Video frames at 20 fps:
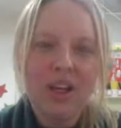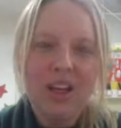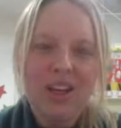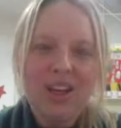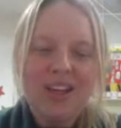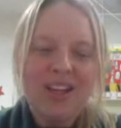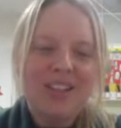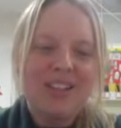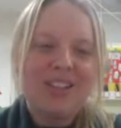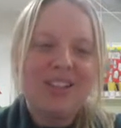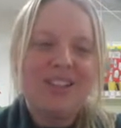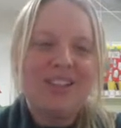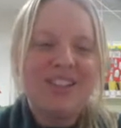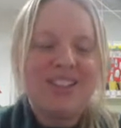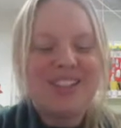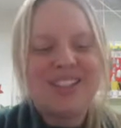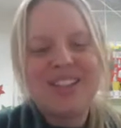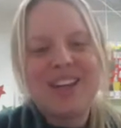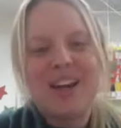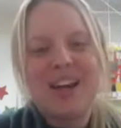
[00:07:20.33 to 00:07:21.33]
So
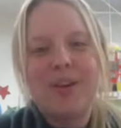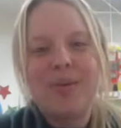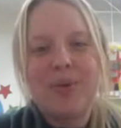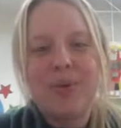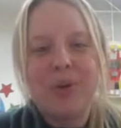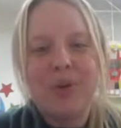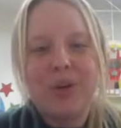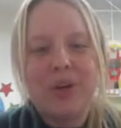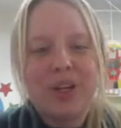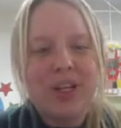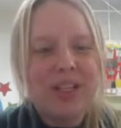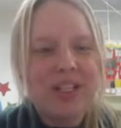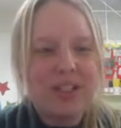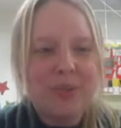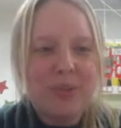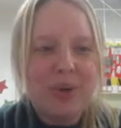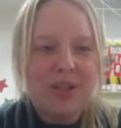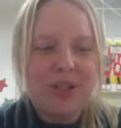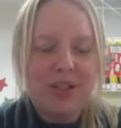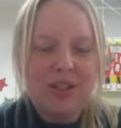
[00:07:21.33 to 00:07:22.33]
today, for your
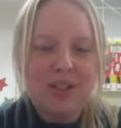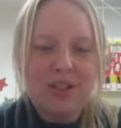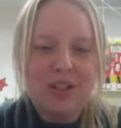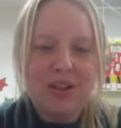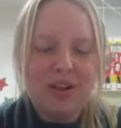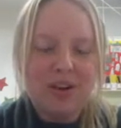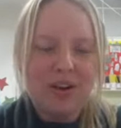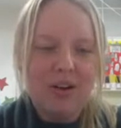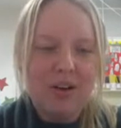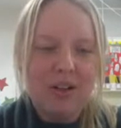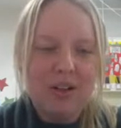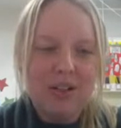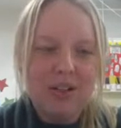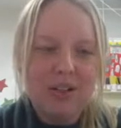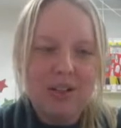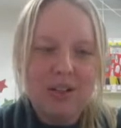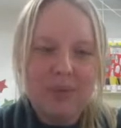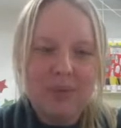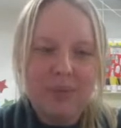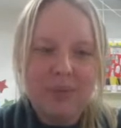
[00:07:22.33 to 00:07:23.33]
independent
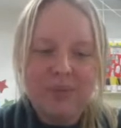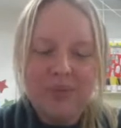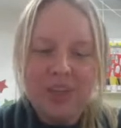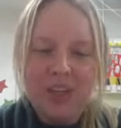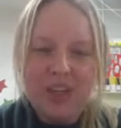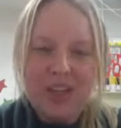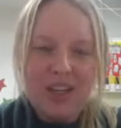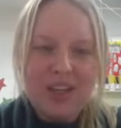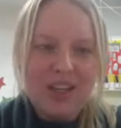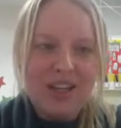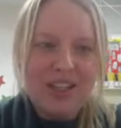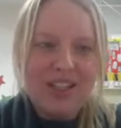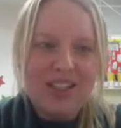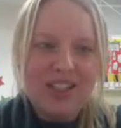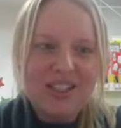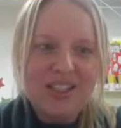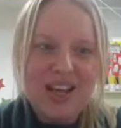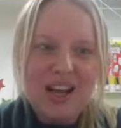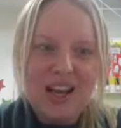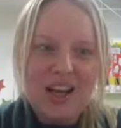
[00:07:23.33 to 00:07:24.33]
task, it
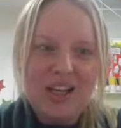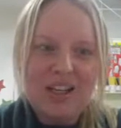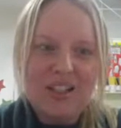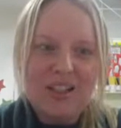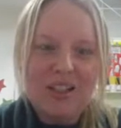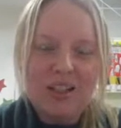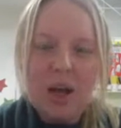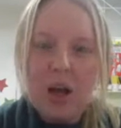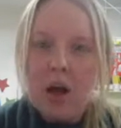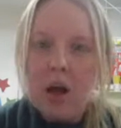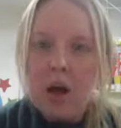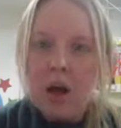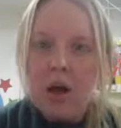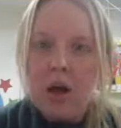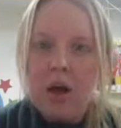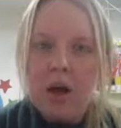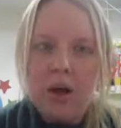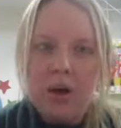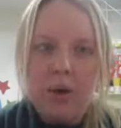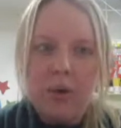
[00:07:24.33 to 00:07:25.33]
says,
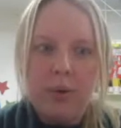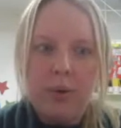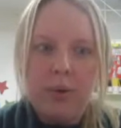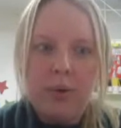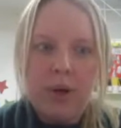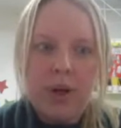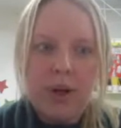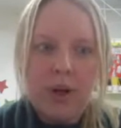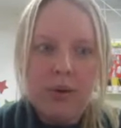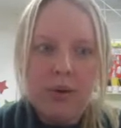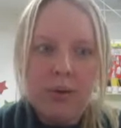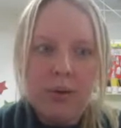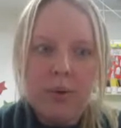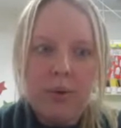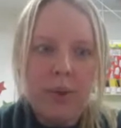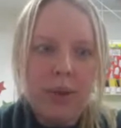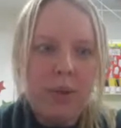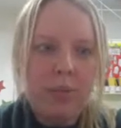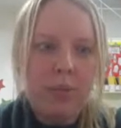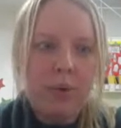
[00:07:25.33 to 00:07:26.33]
oh no,
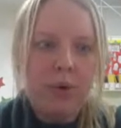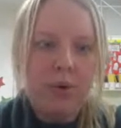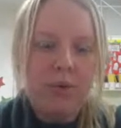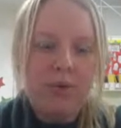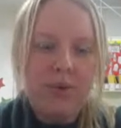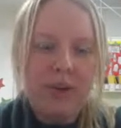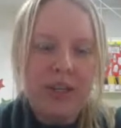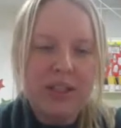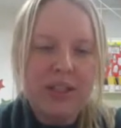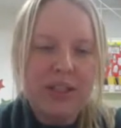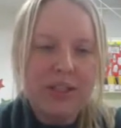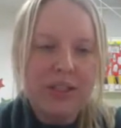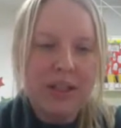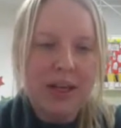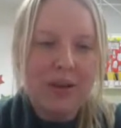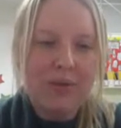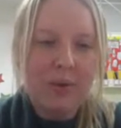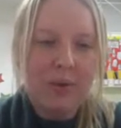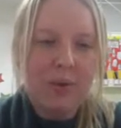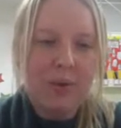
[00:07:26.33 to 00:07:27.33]
the moon phases
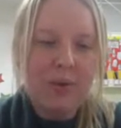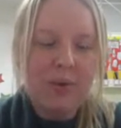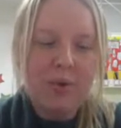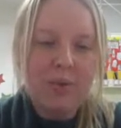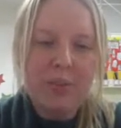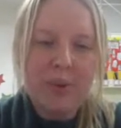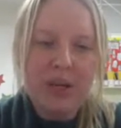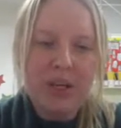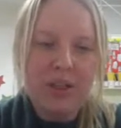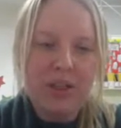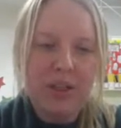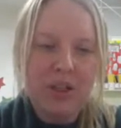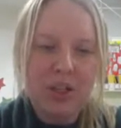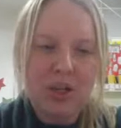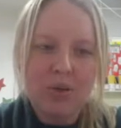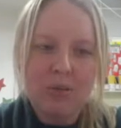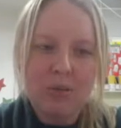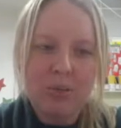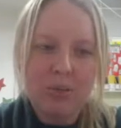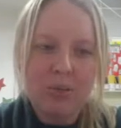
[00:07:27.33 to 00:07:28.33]
have all been
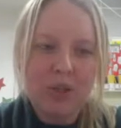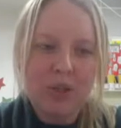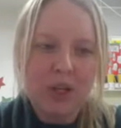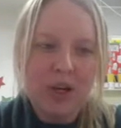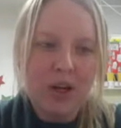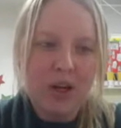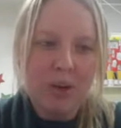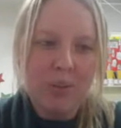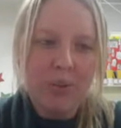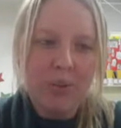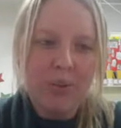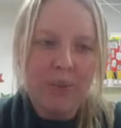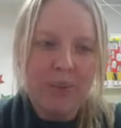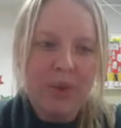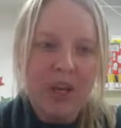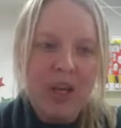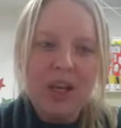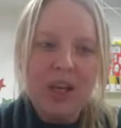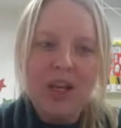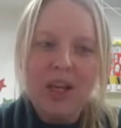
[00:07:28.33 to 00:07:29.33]
jumbled up.
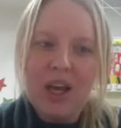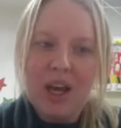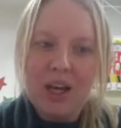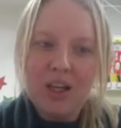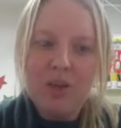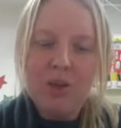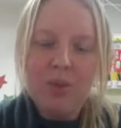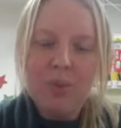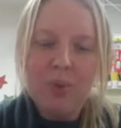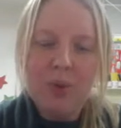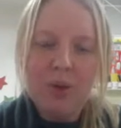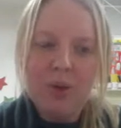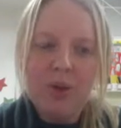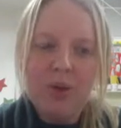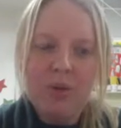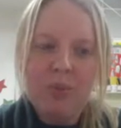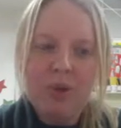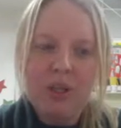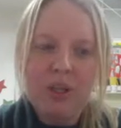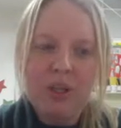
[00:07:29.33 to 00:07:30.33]
Can you put
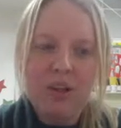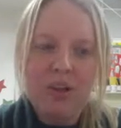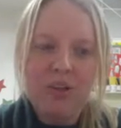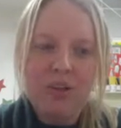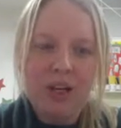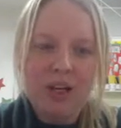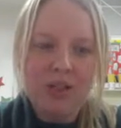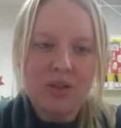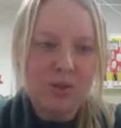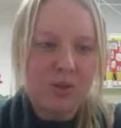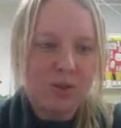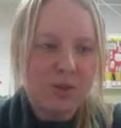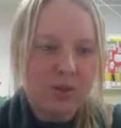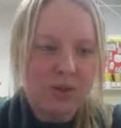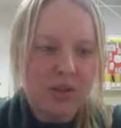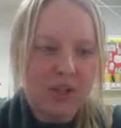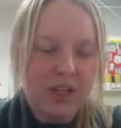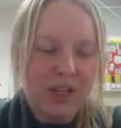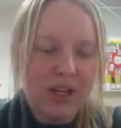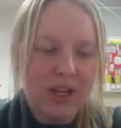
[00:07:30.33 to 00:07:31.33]
them in the correct order
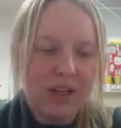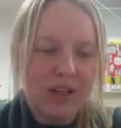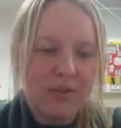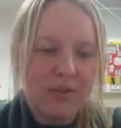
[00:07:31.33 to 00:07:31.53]
again?